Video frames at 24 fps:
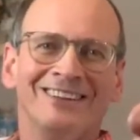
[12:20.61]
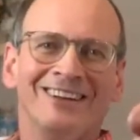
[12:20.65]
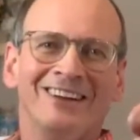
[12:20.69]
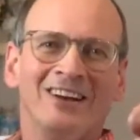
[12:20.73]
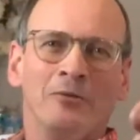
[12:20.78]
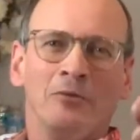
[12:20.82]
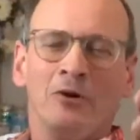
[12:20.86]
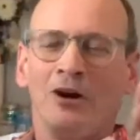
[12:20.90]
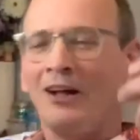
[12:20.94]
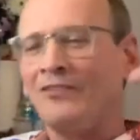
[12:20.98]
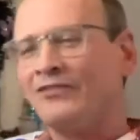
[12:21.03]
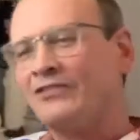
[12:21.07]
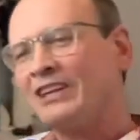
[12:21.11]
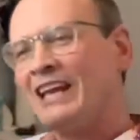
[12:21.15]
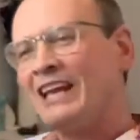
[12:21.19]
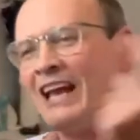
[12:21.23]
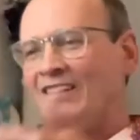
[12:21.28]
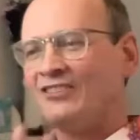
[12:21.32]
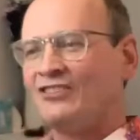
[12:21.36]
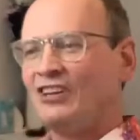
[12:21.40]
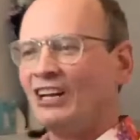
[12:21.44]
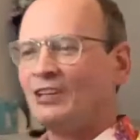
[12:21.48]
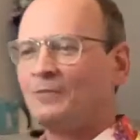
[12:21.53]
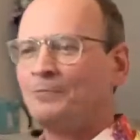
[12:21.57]
We'll have to get
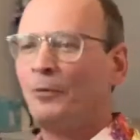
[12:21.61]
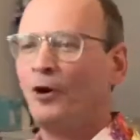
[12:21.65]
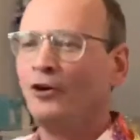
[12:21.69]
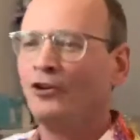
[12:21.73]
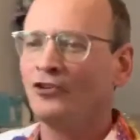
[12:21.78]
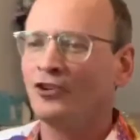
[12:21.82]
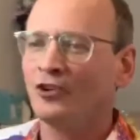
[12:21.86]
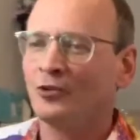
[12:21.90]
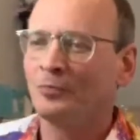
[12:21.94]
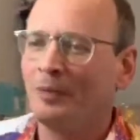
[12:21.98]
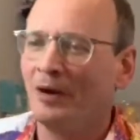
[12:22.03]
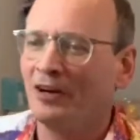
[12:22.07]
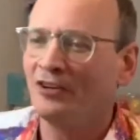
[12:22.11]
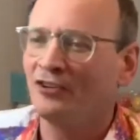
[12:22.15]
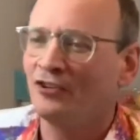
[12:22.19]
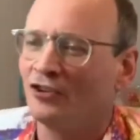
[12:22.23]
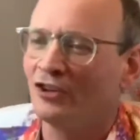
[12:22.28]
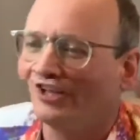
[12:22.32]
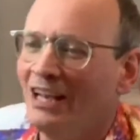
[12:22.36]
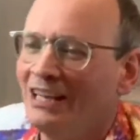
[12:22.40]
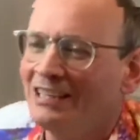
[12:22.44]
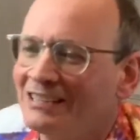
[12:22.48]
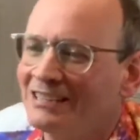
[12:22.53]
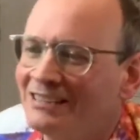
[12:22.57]
Jasper on as a special
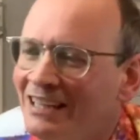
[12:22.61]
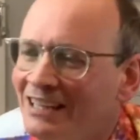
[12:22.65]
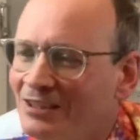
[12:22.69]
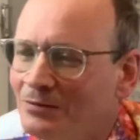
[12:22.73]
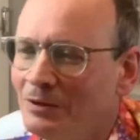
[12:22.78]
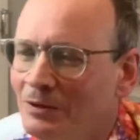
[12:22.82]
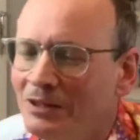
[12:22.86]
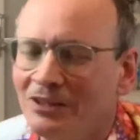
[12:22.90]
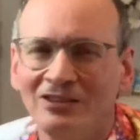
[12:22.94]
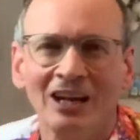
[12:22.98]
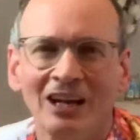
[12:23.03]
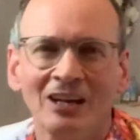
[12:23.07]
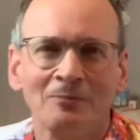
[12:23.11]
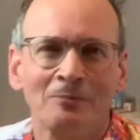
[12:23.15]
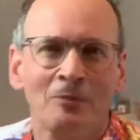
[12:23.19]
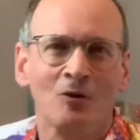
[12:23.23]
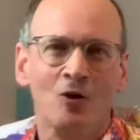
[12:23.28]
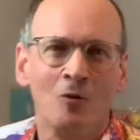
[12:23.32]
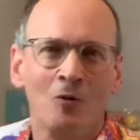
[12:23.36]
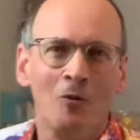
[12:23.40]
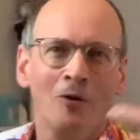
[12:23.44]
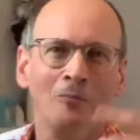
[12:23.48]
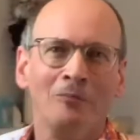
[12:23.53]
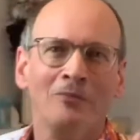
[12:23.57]
guest next week. Jasper,
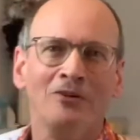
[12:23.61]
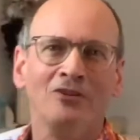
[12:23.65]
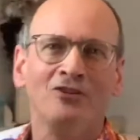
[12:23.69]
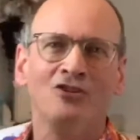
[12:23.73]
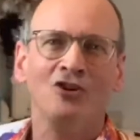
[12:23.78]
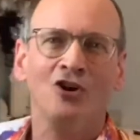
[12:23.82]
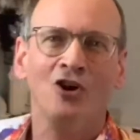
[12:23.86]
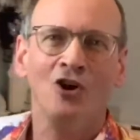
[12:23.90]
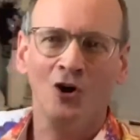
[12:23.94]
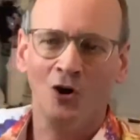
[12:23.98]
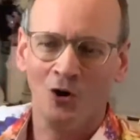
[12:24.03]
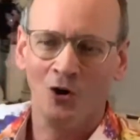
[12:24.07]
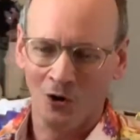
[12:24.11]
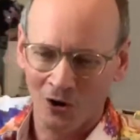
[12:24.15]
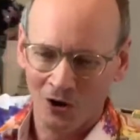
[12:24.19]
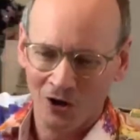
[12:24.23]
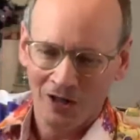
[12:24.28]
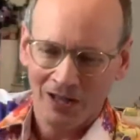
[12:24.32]
come on my show.